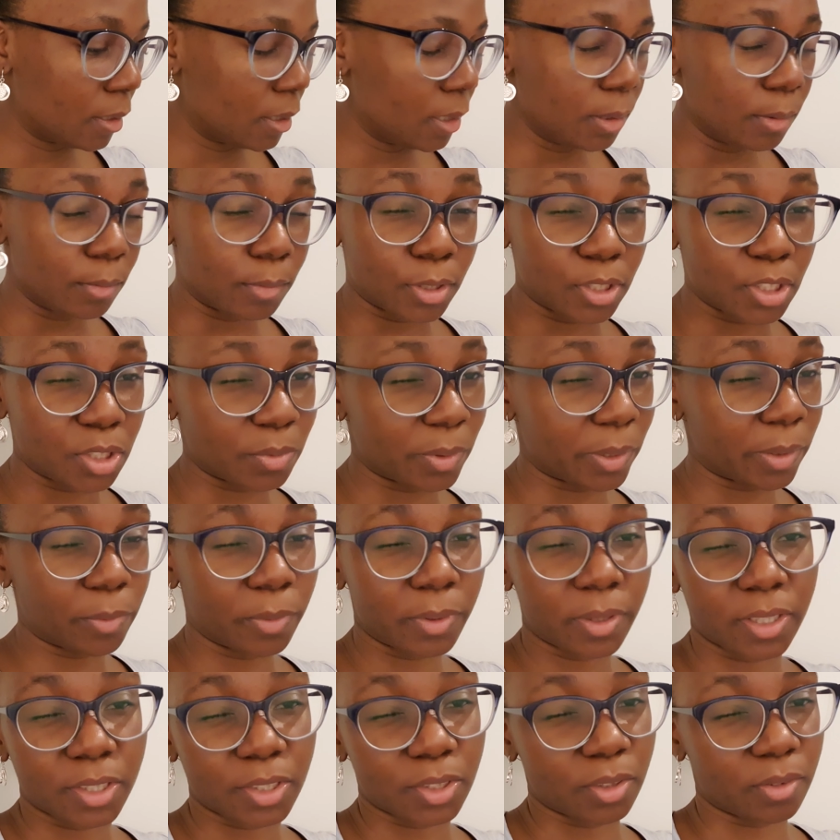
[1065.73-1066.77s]
But you know, I
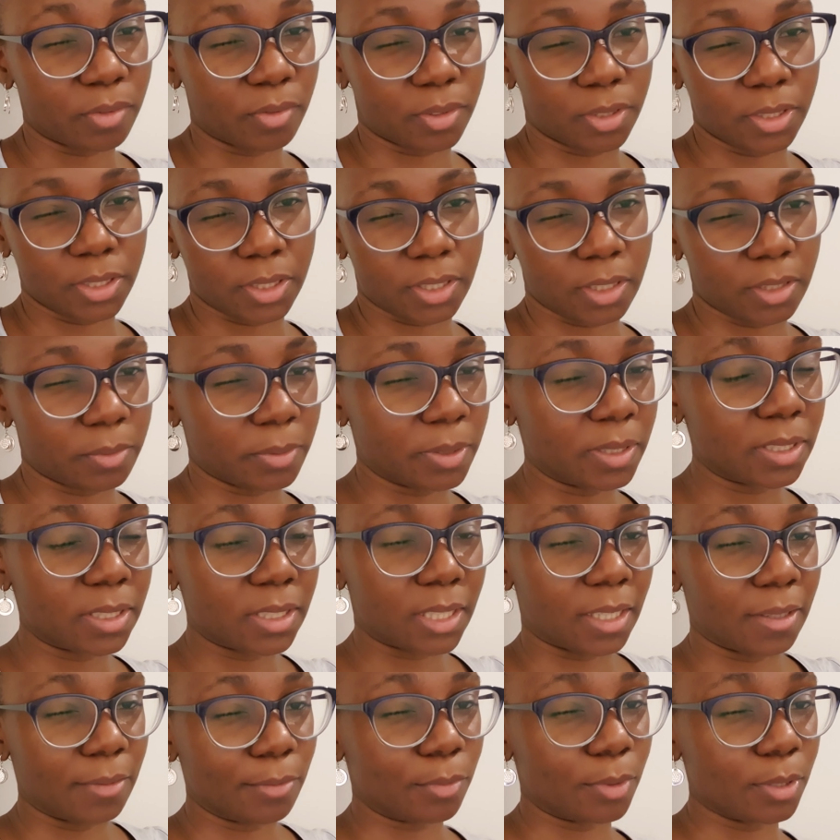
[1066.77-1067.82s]
want this over and done with.
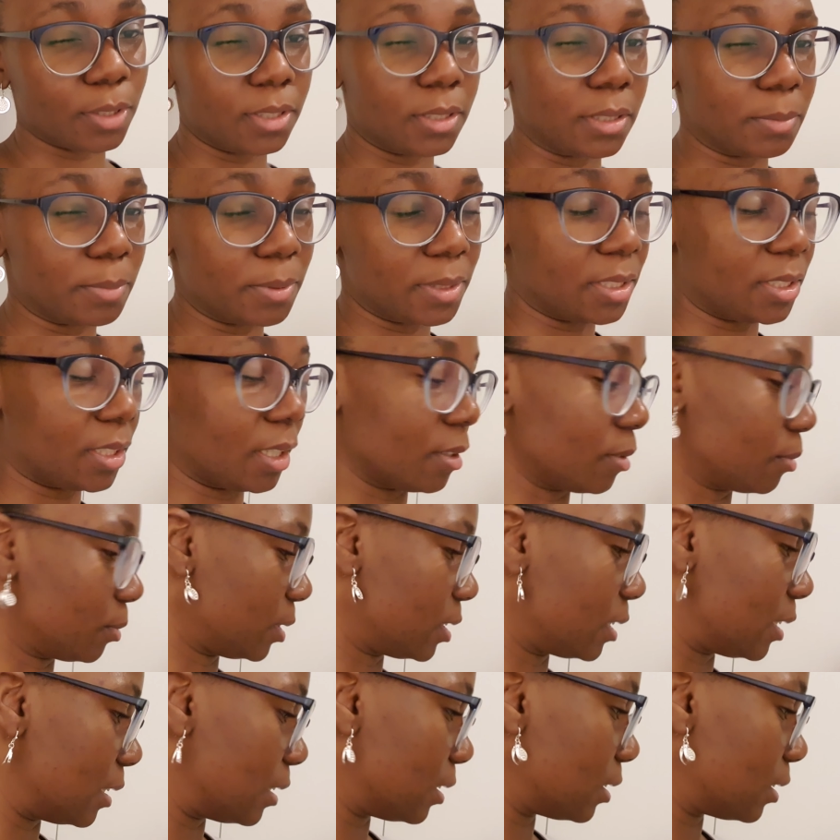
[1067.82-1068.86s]
I want to be done with this.